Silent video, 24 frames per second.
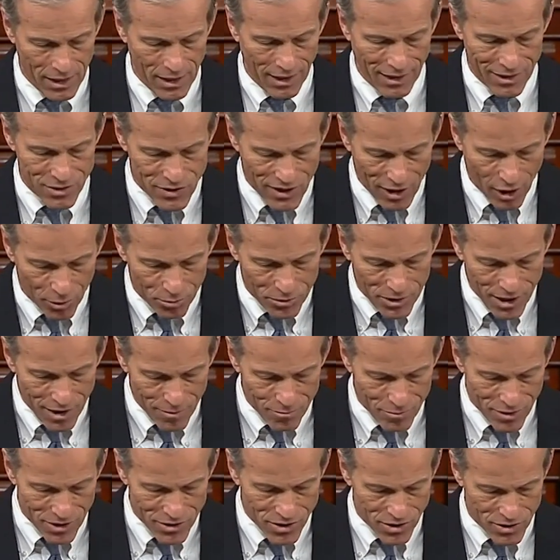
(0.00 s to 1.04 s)
It's helped
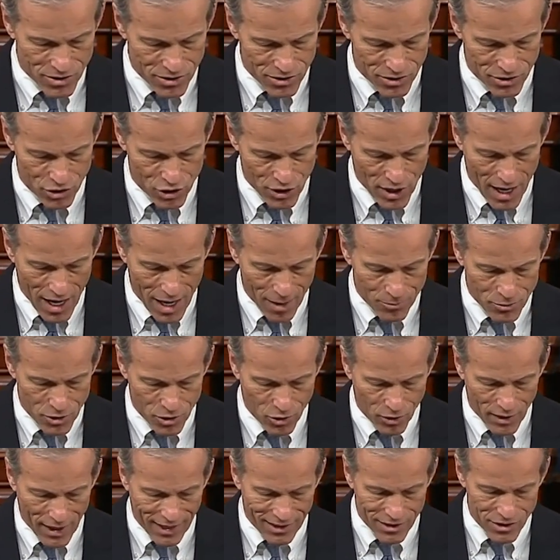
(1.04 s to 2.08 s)
keep businesses and jobs in
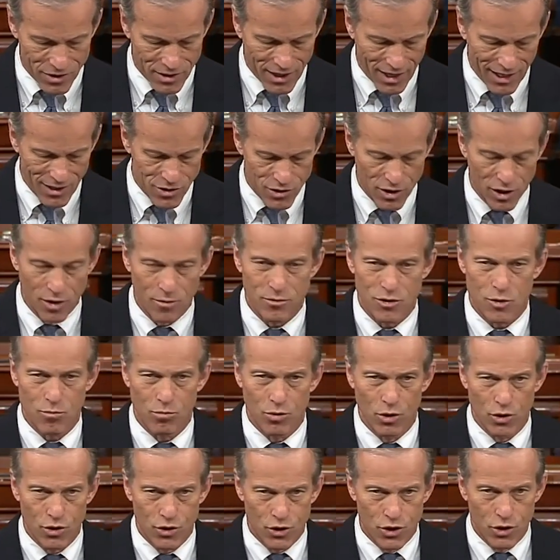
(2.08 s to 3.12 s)
the United States, and it's
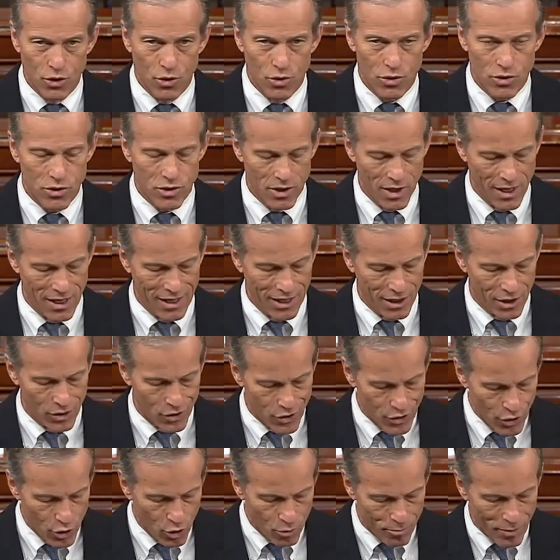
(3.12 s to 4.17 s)
produced
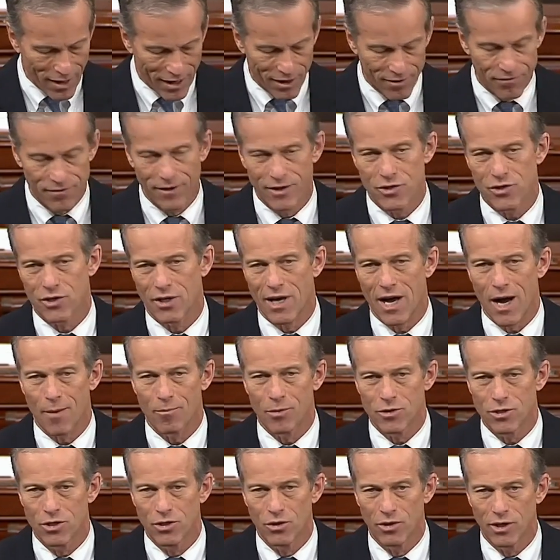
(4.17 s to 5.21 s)
new benefits and
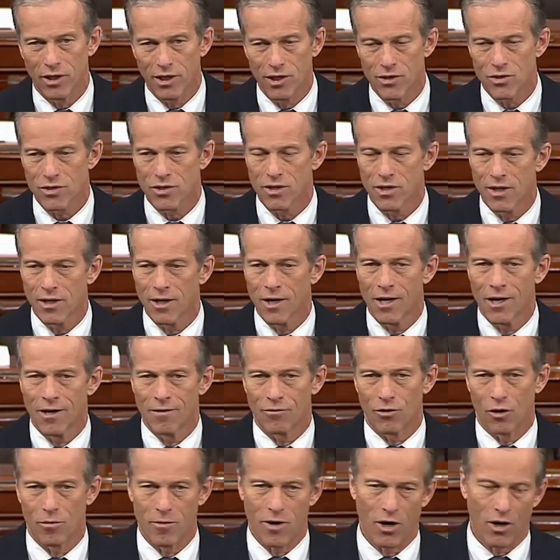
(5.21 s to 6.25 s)
opportunities
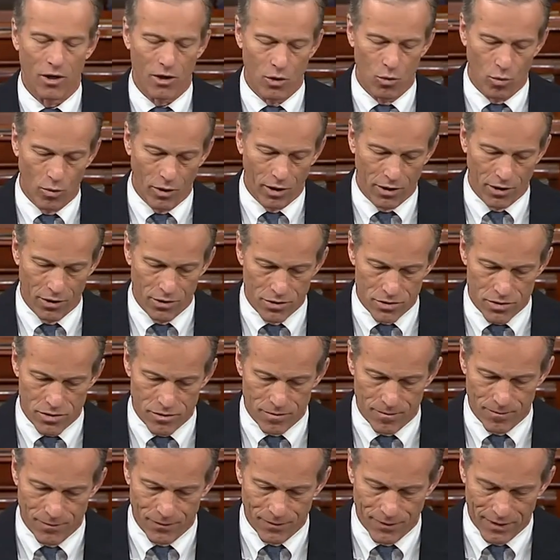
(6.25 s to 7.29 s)
for American workers.
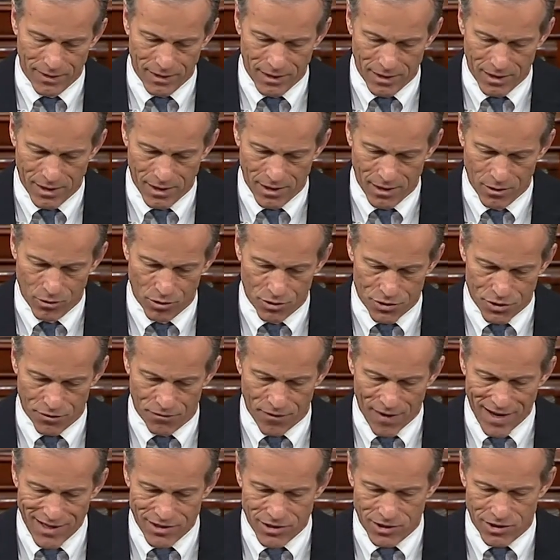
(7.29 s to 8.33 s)
Well,
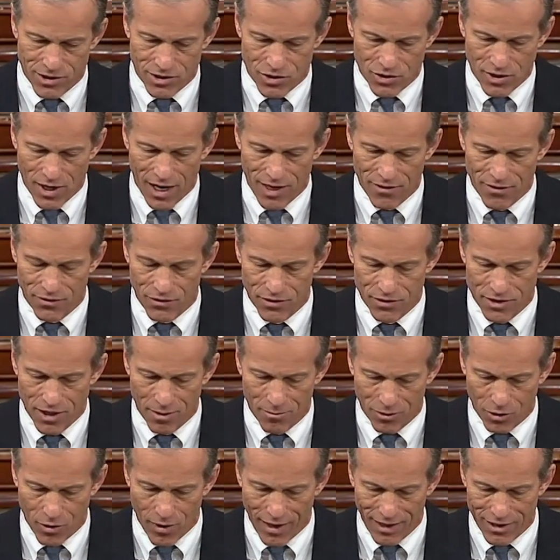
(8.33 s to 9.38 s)
suffice it to say that the
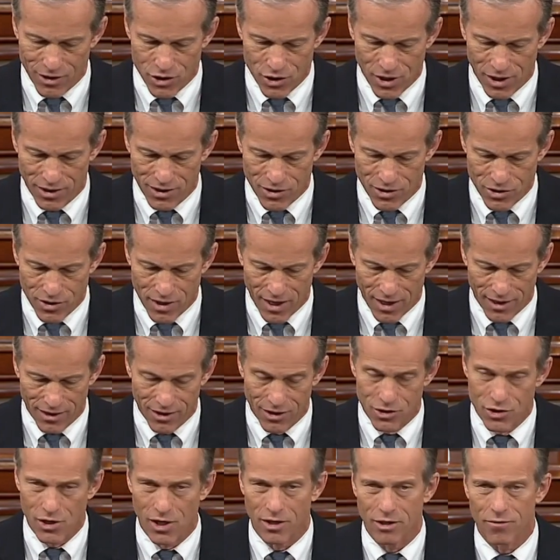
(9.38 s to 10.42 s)
Democrat agenda is not an
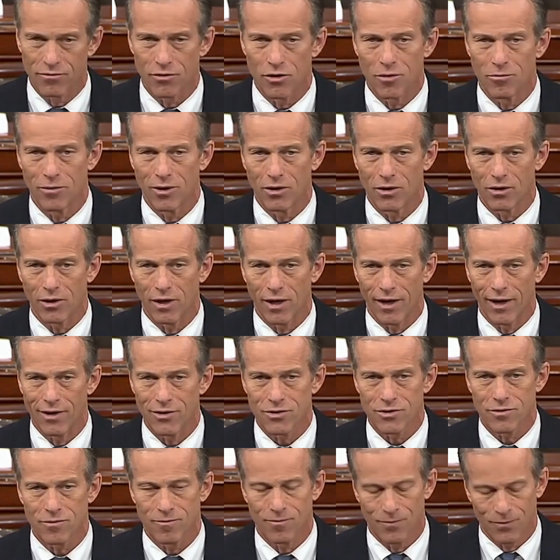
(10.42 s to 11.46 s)
agenda for the middle
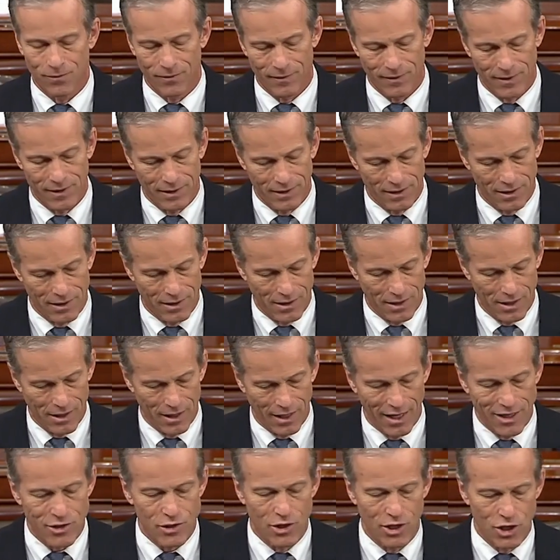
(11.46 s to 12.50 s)
class.
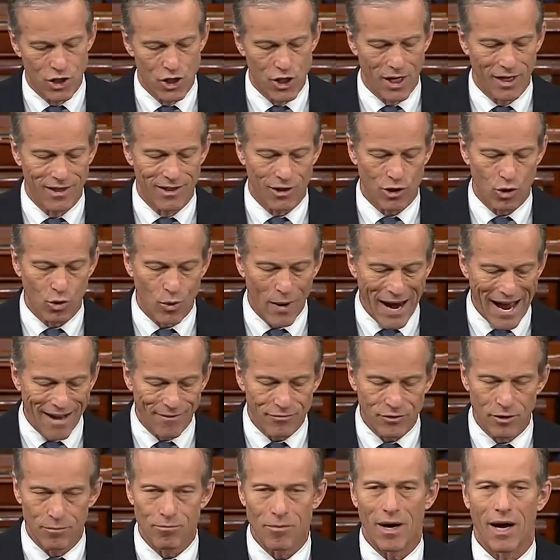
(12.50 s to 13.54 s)
It's an agenda
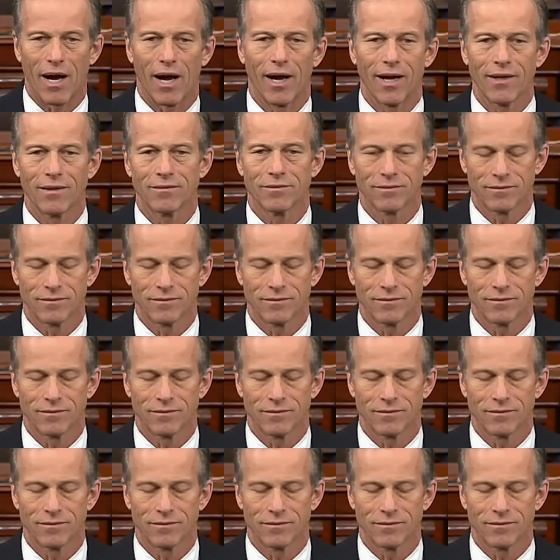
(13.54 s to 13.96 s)
crafted by